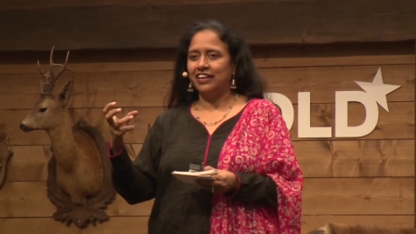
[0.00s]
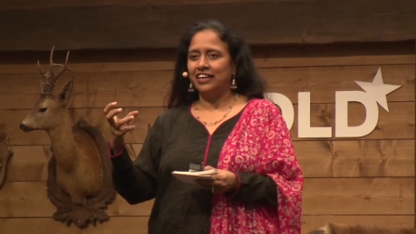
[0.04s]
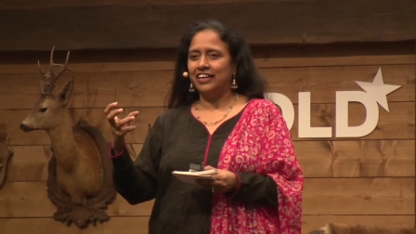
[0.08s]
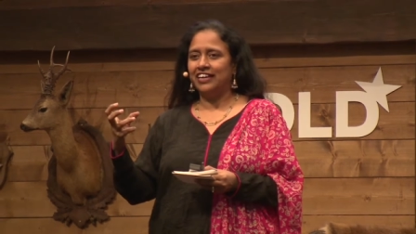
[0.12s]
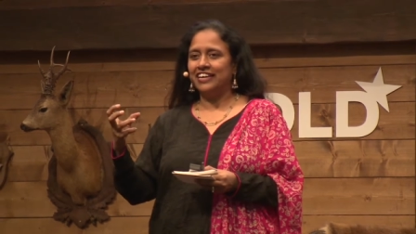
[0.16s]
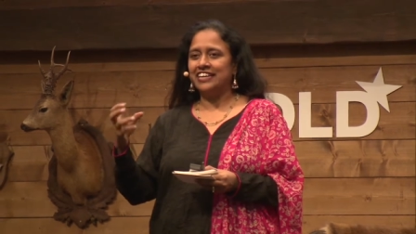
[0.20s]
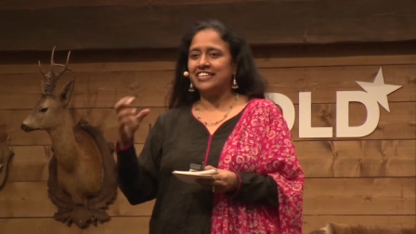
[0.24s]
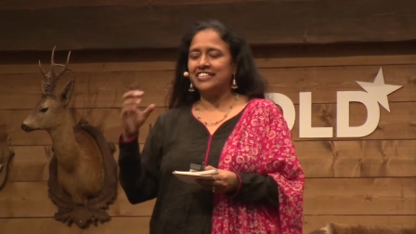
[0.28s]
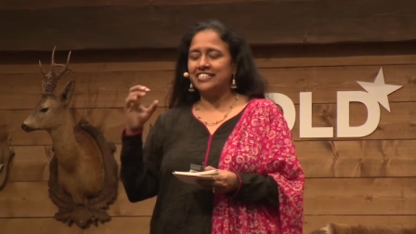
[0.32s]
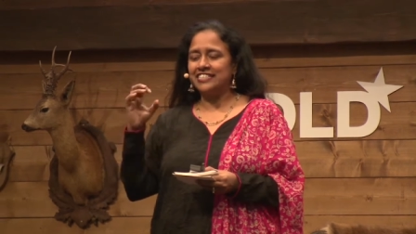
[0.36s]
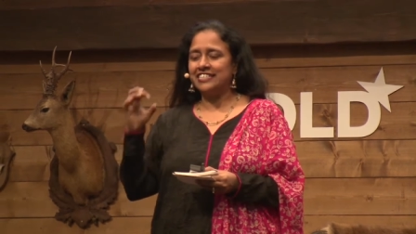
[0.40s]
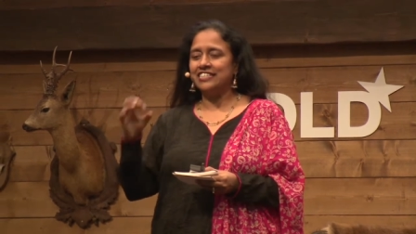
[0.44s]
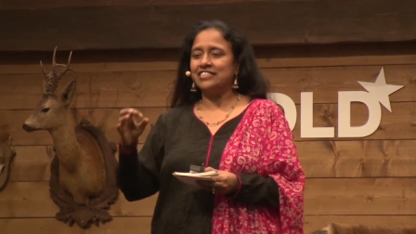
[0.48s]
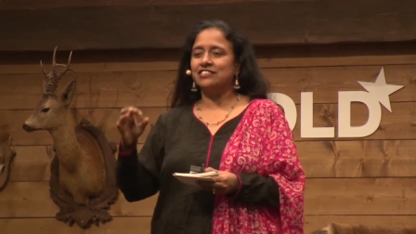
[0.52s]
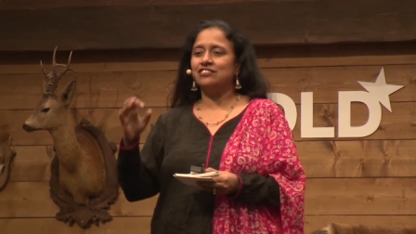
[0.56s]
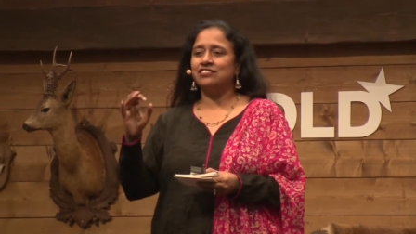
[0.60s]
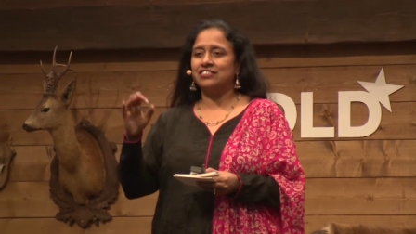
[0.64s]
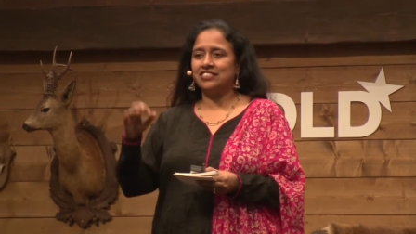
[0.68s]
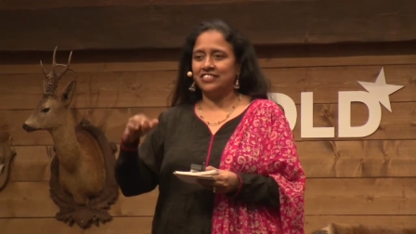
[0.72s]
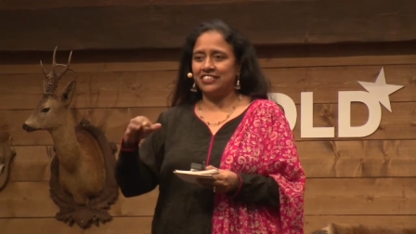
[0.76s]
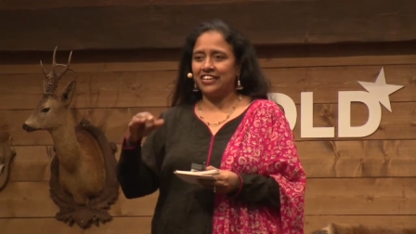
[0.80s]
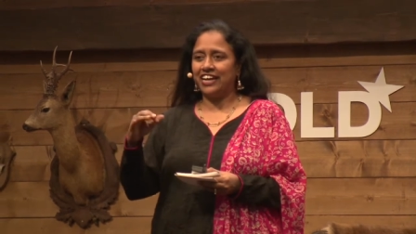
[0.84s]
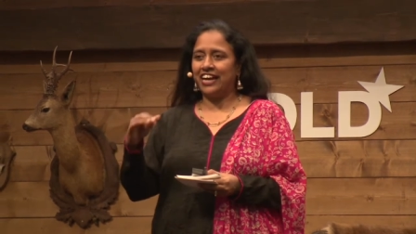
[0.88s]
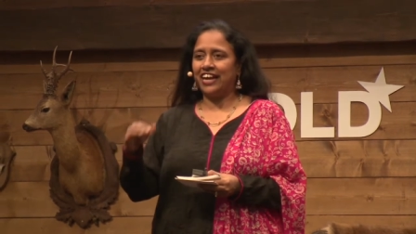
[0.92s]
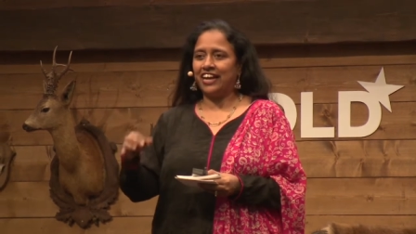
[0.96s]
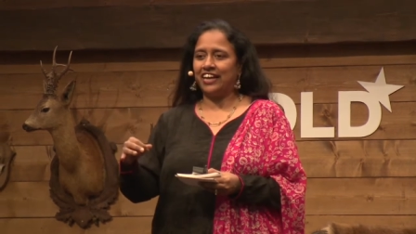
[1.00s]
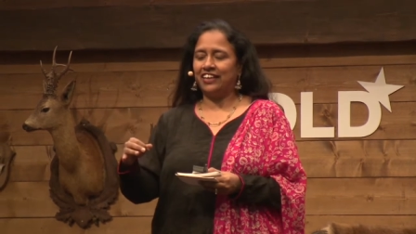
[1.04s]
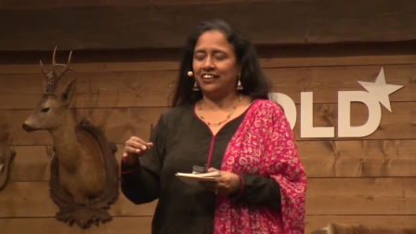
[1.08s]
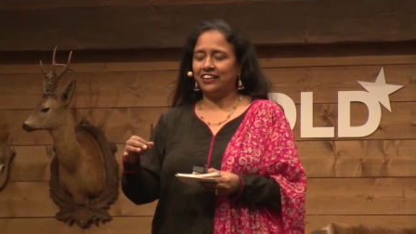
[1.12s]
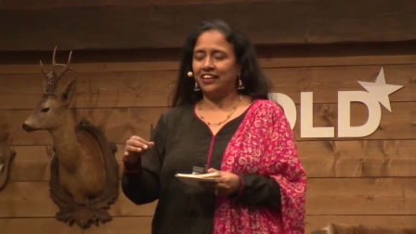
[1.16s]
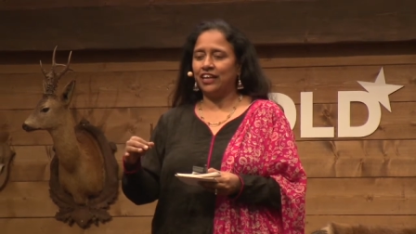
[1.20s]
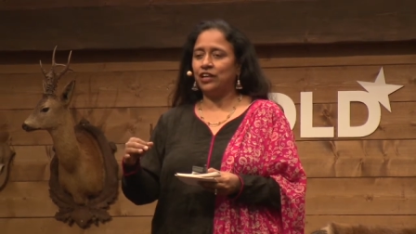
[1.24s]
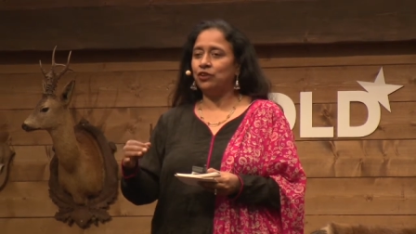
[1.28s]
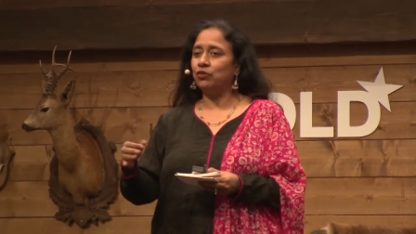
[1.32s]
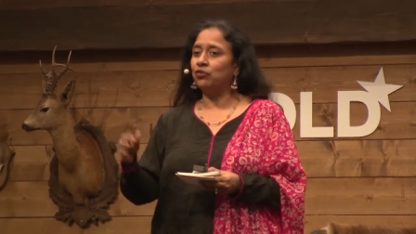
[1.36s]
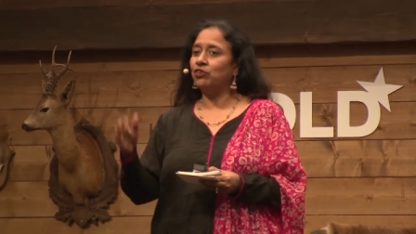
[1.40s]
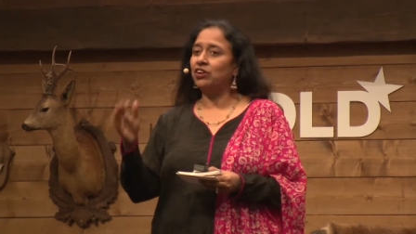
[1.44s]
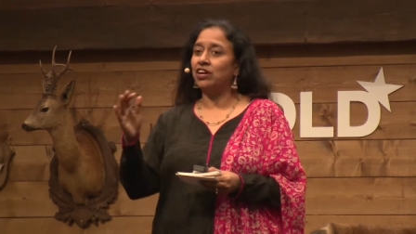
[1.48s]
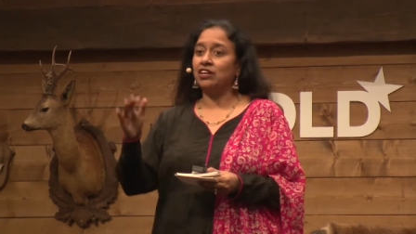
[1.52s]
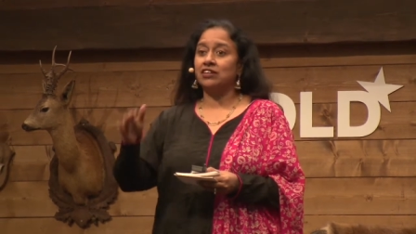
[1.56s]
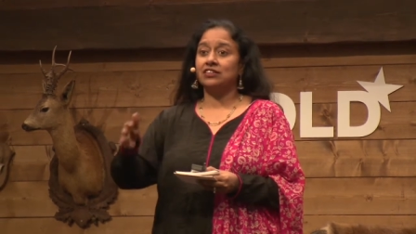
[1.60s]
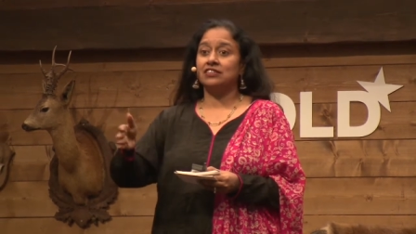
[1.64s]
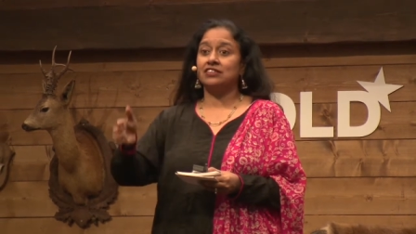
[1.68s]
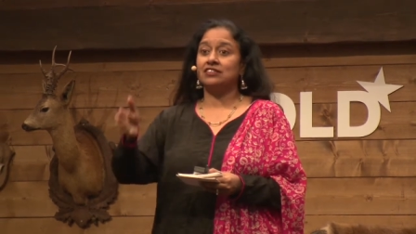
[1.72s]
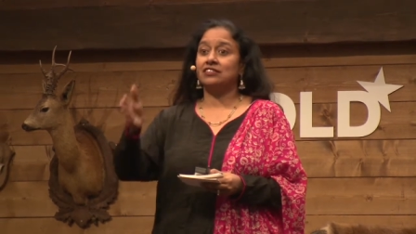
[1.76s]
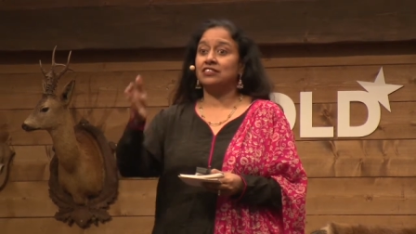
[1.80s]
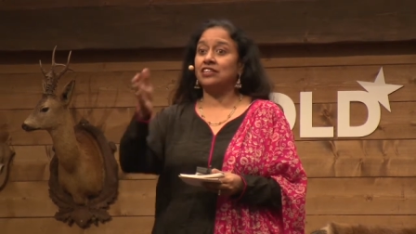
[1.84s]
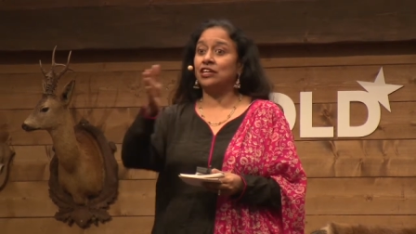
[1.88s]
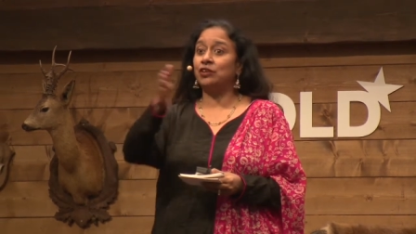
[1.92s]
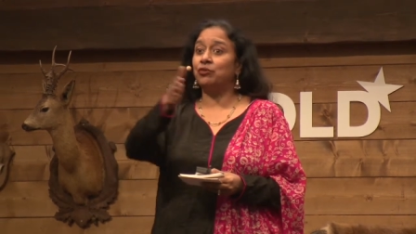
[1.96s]
it is today. They don't,
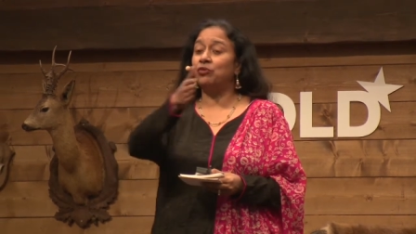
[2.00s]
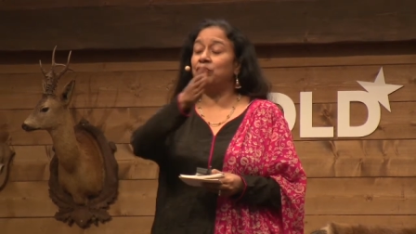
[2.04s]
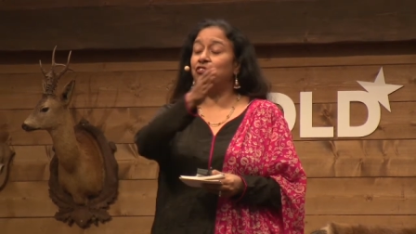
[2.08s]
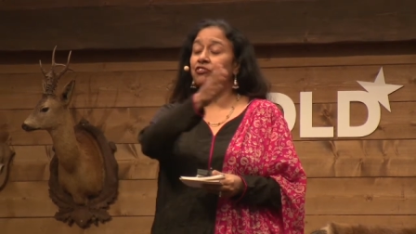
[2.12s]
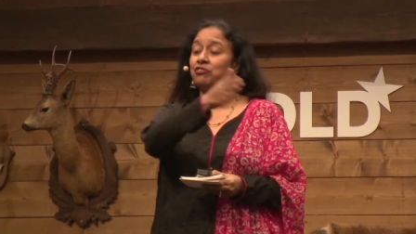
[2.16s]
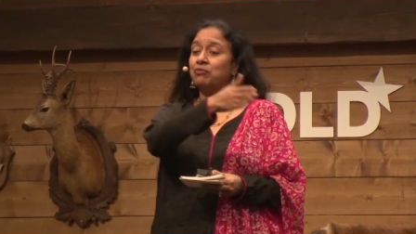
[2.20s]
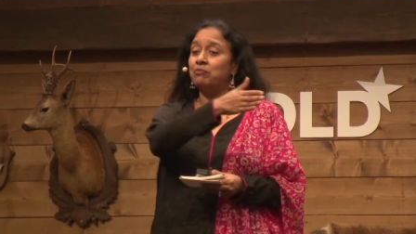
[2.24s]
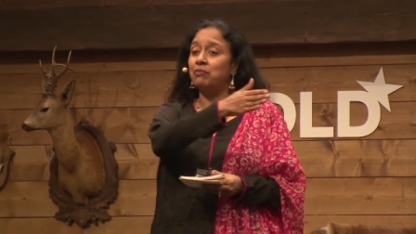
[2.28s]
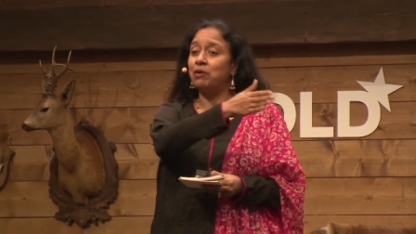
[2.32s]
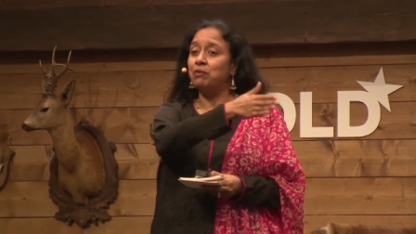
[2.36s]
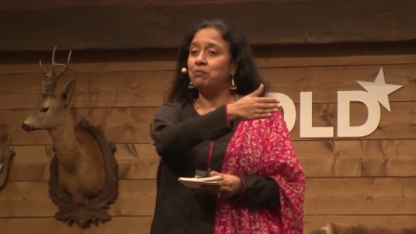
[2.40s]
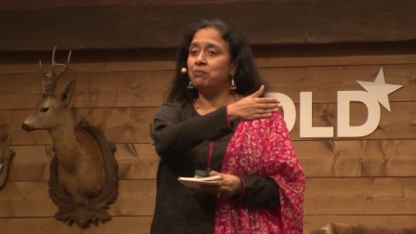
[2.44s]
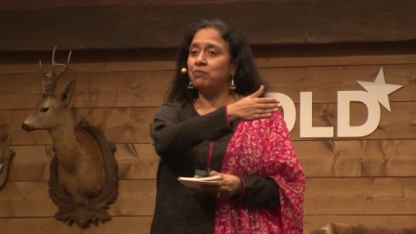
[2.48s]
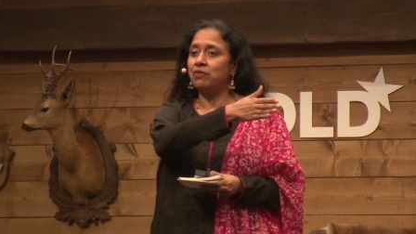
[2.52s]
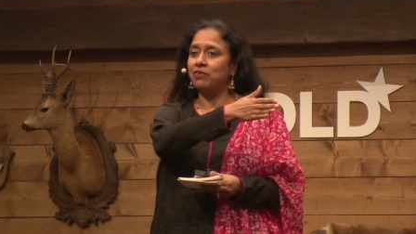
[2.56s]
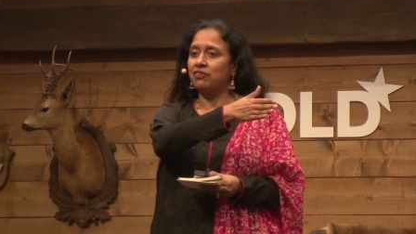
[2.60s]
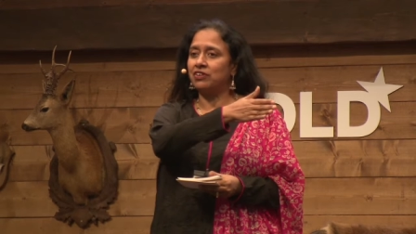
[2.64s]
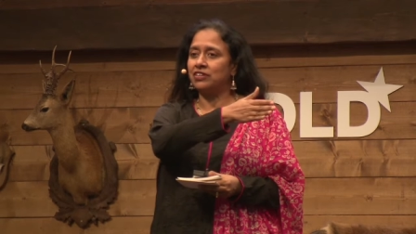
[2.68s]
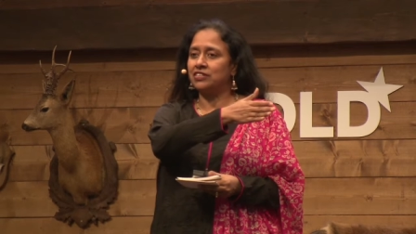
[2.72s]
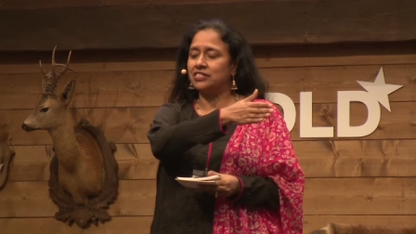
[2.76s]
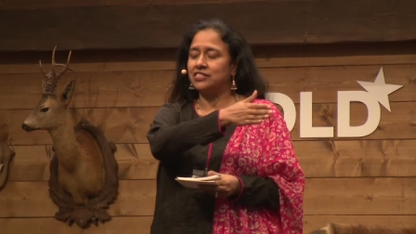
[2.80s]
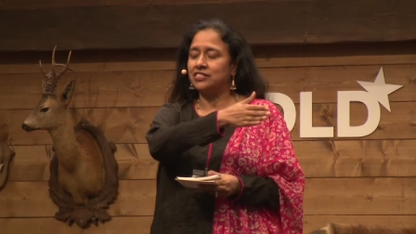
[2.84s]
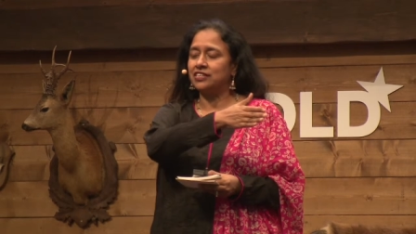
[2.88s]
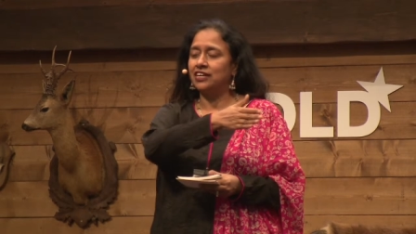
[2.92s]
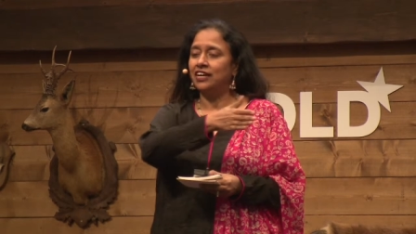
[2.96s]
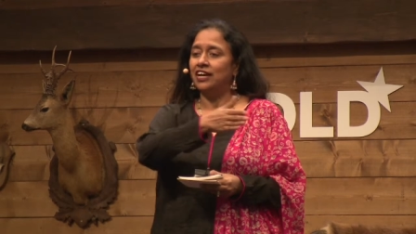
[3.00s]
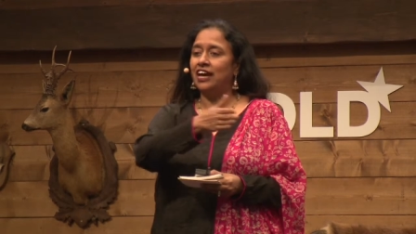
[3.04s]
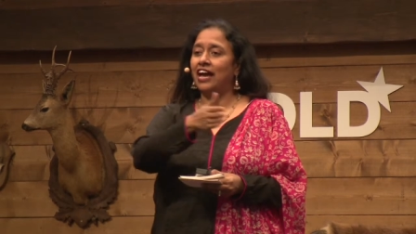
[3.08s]
they don't remember it